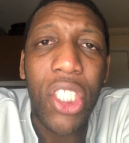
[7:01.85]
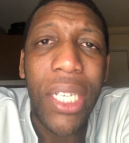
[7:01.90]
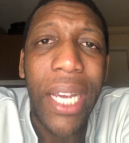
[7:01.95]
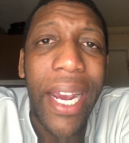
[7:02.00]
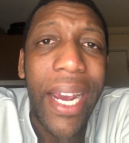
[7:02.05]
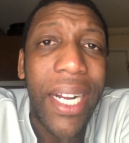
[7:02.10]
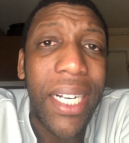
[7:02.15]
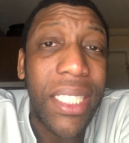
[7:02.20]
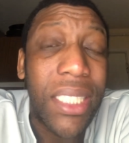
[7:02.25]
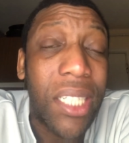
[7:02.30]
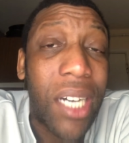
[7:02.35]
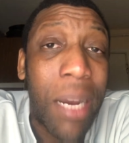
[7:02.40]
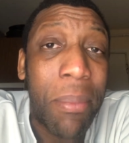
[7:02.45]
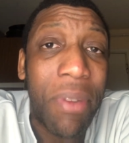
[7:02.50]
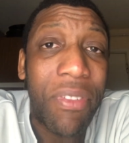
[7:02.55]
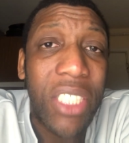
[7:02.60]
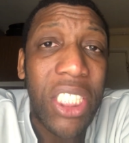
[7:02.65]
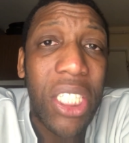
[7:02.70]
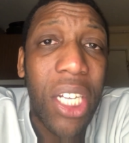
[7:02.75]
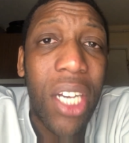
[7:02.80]
at any time
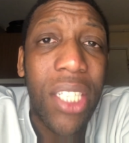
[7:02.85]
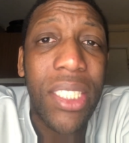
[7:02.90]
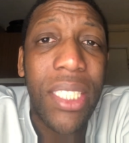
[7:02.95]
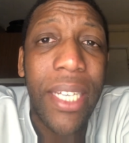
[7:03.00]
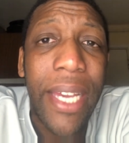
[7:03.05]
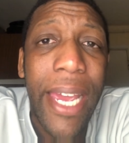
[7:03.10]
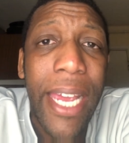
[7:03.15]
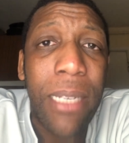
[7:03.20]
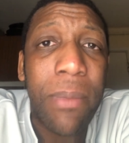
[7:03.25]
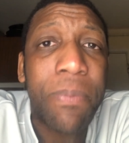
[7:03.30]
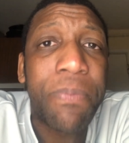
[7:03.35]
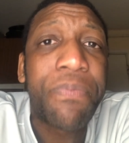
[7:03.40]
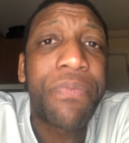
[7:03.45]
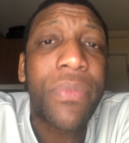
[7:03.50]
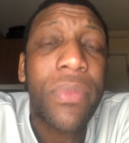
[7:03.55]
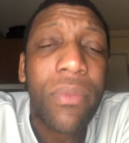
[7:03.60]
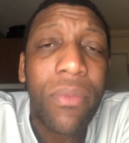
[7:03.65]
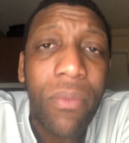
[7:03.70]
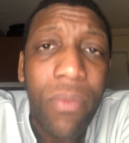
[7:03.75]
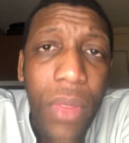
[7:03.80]
if he starts the game,
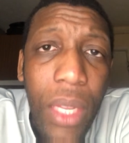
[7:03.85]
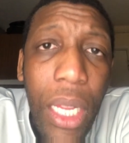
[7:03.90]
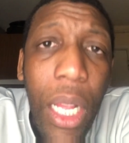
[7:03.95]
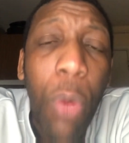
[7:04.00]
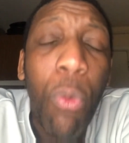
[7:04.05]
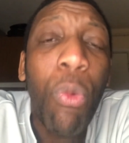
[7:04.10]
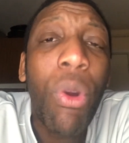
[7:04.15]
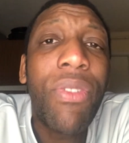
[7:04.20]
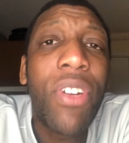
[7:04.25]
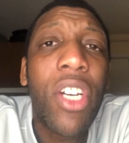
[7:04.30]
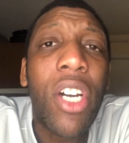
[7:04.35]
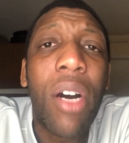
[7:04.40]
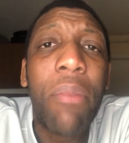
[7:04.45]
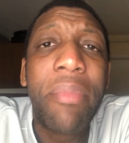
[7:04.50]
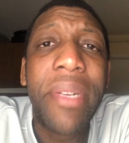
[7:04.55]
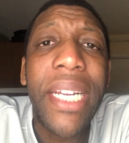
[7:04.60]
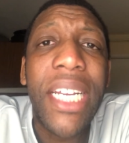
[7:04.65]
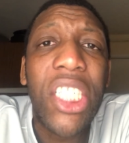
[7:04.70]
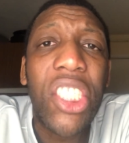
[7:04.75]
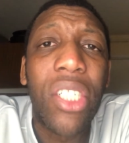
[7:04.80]
with the
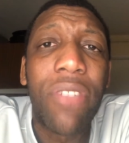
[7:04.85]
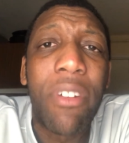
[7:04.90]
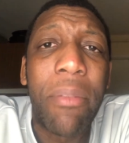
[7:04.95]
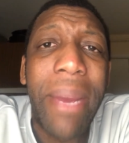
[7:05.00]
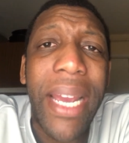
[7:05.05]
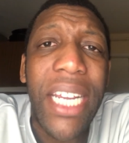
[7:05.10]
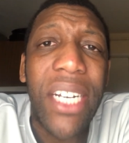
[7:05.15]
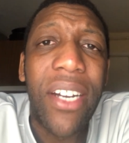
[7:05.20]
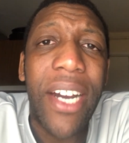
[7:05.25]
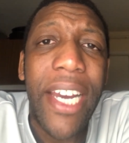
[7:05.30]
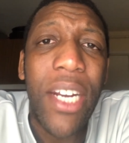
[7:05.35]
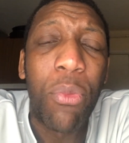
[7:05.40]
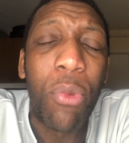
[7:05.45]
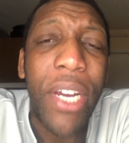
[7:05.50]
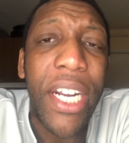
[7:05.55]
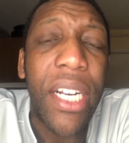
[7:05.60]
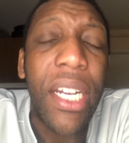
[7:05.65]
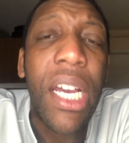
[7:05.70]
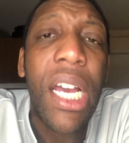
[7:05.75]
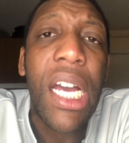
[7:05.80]
combination of a Man United
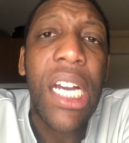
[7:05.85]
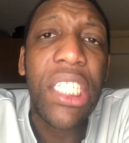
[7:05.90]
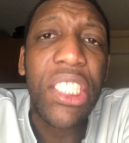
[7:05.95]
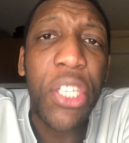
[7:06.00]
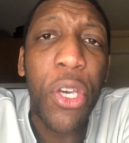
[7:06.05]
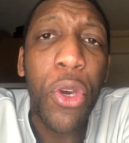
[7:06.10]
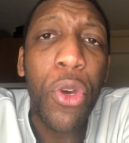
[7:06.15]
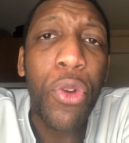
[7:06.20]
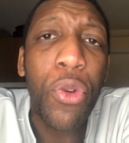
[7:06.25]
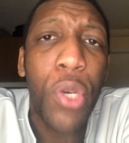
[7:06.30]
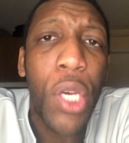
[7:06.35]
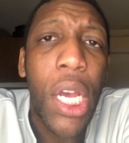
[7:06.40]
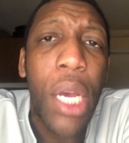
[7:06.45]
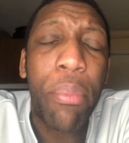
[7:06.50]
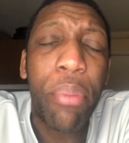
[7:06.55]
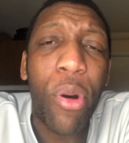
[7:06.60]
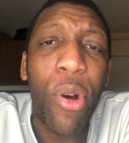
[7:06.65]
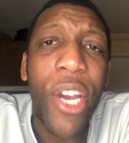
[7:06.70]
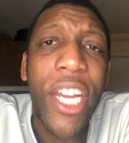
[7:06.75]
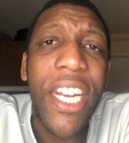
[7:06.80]
win,
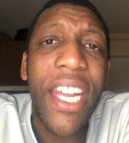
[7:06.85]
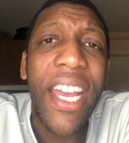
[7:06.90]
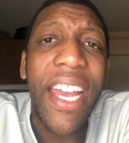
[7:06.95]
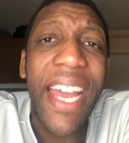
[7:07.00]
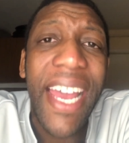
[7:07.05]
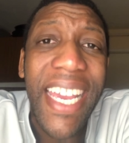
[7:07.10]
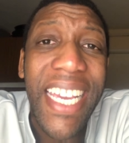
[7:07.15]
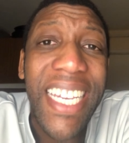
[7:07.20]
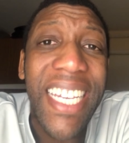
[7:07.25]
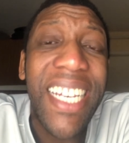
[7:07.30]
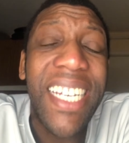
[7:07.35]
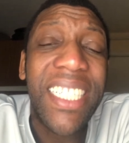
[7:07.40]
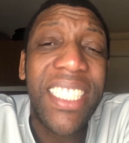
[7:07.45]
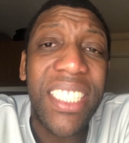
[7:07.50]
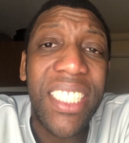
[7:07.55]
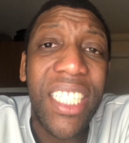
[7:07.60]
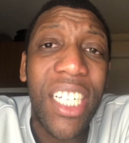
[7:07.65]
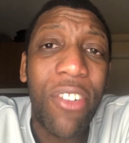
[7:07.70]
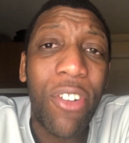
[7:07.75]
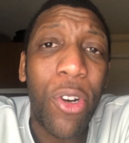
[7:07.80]

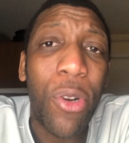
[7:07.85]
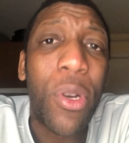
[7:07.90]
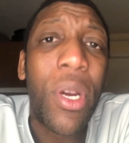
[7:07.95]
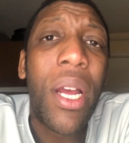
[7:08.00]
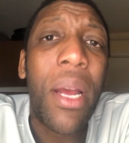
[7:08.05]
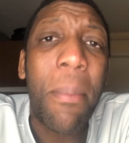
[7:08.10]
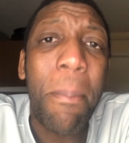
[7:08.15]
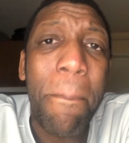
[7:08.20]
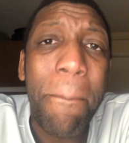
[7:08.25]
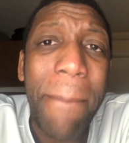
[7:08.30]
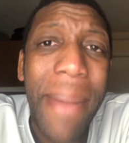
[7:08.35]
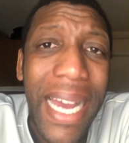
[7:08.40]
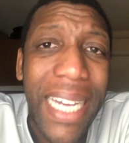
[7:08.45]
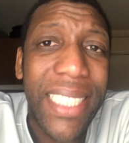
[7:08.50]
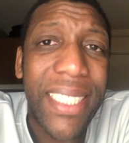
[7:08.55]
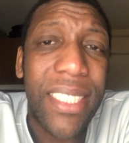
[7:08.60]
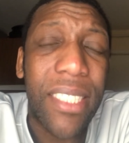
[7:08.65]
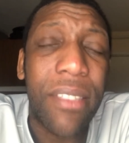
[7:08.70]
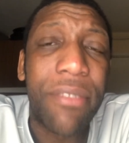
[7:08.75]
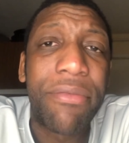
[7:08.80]
2.80.
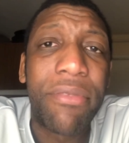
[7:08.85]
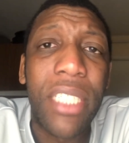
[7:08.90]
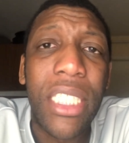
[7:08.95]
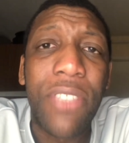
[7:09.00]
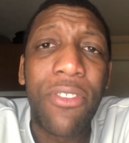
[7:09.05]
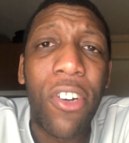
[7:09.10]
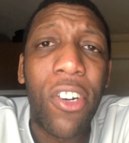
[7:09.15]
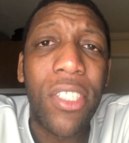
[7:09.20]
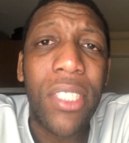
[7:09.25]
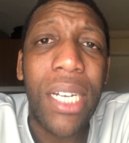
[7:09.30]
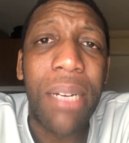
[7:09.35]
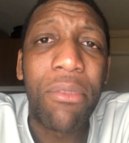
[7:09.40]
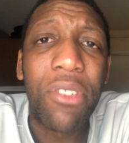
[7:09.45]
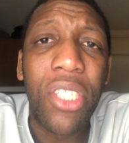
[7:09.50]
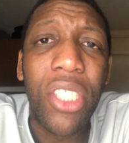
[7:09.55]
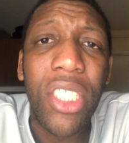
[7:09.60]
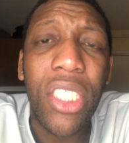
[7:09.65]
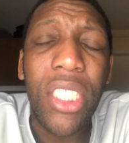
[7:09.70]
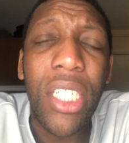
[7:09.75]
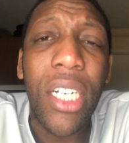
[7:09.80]
Massive as far as I'm
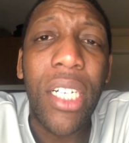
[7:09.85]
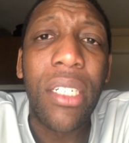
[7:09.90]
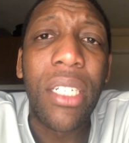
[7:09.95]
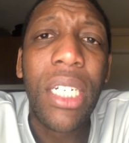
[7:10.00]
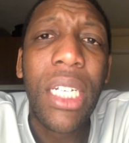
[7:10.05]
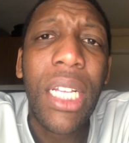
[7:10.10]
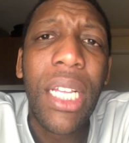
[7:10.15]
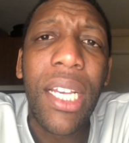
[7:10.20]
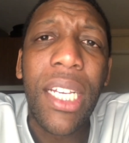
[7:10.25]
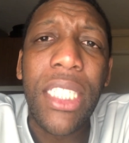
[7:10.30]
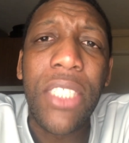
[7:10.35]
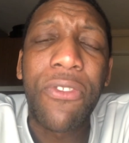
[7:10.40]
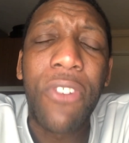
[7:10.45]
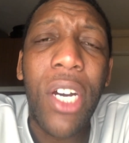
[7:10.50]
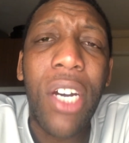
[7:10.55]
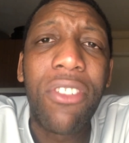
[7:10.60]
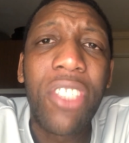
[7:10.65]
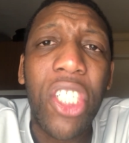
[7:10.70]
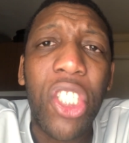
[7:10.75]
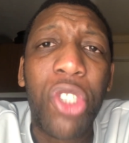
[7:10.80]
concerned. As
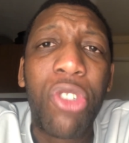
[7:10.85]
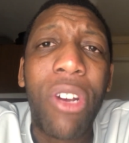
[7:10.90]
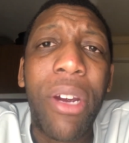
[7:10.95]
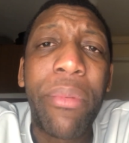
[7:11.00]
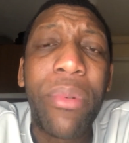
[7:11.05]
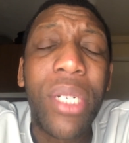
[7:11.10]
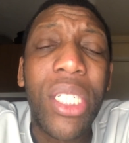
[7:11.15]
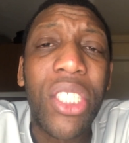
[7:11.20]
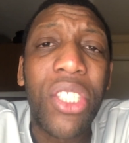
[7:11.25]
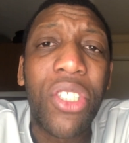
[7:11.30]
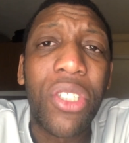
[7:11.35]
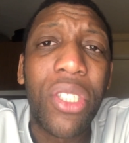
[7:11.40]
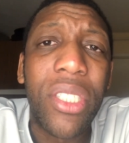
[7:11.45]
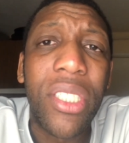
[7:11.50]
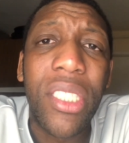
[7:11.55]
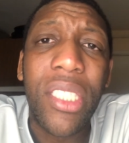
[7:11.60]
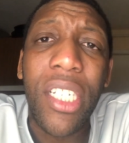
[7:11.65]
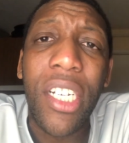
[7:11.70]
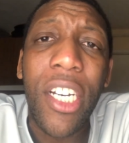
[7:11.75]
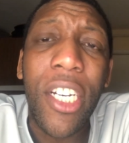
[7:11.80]
far as a treble is
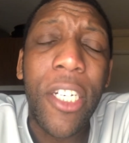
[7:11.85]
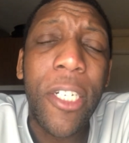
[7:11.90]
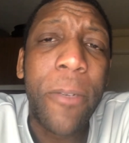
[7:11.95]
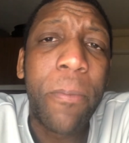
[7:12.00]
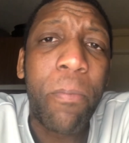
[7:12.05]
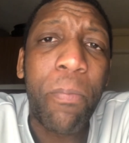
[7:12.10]
concerned,